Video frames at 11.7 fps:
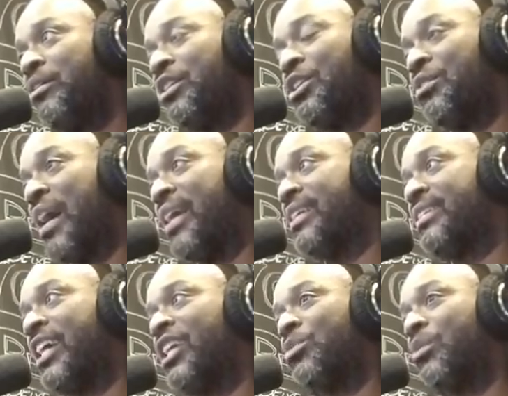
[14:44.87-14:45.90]
the United
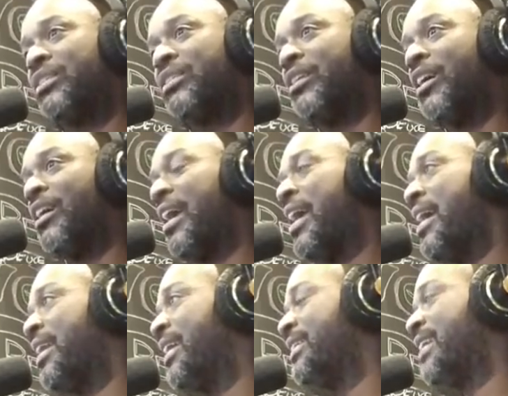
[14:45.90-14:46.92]
States wasn't ahead in